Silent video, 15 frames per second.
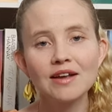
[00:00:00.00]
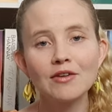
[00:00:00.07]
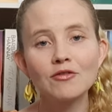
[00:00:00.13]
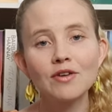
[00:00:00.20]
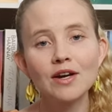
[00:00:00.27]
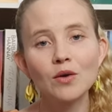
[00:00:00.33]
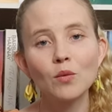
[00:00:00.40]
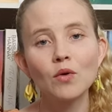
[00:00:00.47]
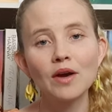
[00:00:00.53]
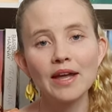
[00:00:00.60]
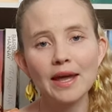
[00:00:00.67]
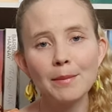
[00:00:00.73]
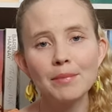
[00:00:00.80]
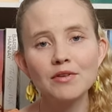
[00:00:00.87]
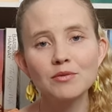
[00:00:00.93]
that Rick will
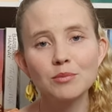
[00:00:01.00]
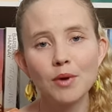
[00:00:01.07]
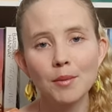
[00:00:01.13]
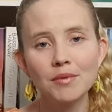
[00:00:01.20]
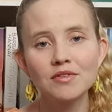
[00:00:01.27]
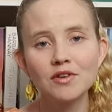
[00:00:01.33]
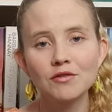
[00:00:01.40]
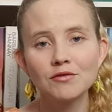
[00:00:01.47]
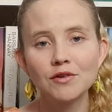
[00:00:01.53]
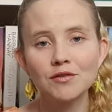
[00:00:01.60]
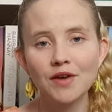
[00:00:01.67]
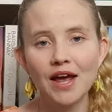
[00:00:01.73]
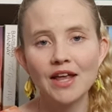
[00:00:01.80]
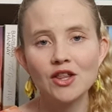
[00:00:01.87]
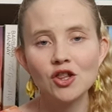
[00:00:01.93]
keep his promise of
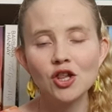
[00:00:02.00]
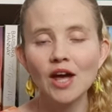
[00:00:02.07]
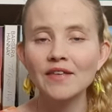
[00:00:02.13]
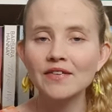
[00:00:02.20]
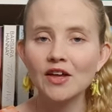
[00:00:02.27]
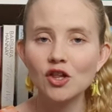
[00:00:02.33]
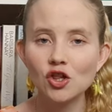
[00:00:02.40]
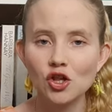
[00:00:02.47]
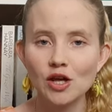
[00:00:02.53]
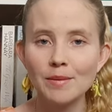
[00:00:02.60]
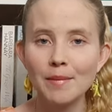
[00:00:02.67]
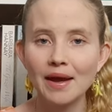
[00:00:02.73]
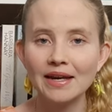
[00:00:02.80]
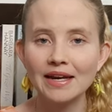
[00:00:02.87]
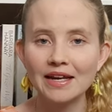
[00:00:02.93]
revenge and that she
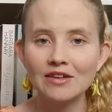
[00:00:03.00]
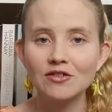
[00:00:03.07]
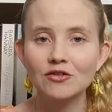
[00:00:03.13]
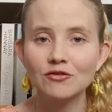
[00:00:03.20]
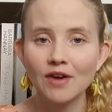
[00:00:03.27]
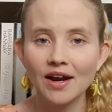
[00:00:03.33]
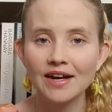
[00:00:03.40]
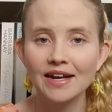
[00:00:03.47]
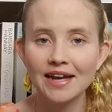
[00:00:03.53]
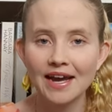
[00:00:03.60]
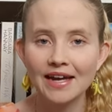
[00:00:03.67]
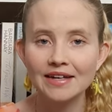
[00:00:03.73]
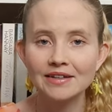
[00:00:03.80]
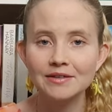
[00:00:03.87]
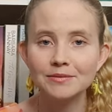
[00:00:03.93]
may need to run
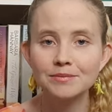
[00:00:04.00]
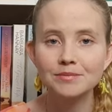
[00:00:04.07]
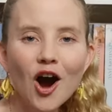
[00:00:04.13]
again.